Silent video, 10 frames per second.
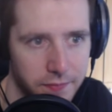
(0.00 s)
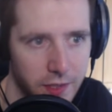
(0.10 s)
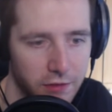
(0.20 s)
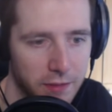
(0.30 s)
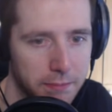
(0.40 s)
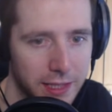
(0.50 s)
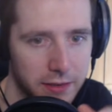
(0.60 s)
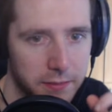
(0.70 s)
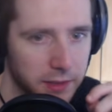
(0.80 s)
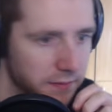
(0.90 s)
Of a
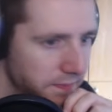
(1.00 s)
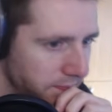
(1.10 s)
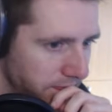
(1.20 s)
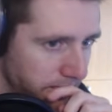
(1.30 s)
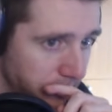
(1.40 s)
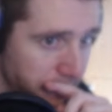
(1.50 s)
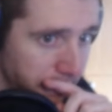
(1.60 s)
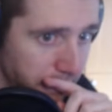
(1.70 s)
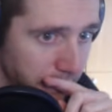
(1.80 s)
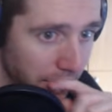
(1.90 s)
Beldum, huh?
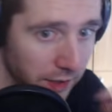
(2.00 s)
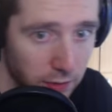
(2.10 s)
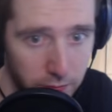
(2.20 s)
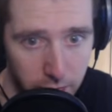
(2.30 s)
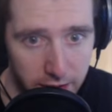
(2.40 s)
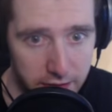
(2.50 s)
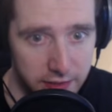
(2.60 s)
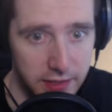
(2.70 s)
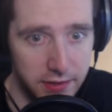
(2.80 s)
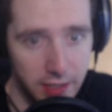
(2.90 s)
There we go. We got a
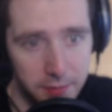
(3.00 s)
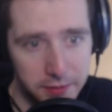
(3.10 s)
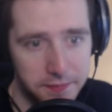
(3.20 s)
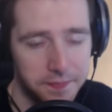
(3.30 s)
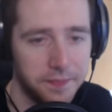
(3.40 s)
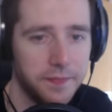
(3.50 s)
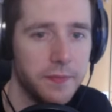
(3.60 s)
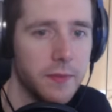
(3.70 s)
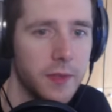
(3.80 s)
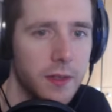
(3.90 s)
Steel type.
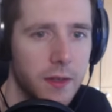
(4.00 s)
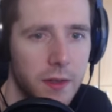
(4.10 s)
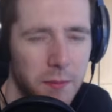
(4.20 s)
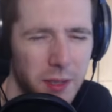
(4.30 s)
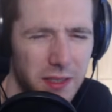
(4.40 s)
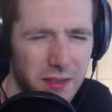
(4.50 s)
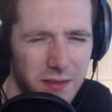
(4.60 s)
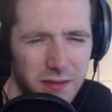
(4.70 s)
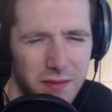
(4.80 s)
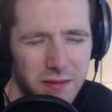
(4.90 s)
But
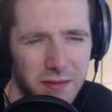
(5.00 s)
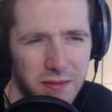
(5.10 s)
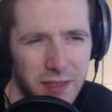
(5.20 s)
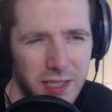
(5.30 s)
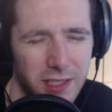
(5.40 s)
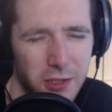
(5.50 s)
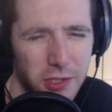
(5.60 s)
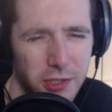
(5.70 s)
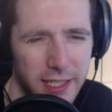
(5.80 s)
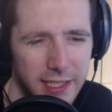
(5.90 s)
is it
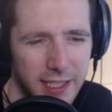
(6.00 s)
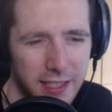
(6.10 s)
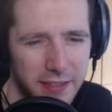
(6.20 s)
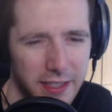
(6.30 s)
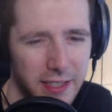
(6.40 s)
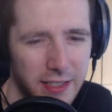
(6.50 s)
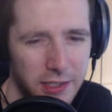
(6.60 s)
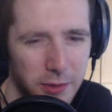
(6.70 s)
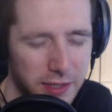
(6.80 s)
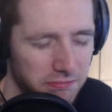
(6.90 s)
also Psychic? I think it is,
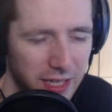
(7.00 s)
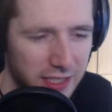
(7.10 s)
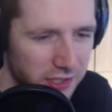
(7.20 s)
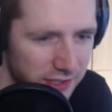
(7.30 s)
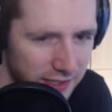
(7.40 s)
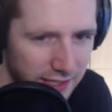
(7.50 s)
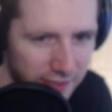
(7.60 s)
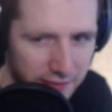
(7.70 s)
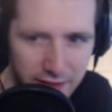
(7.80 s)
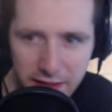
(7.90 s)
so I can just stain,
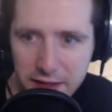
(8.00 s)
I think.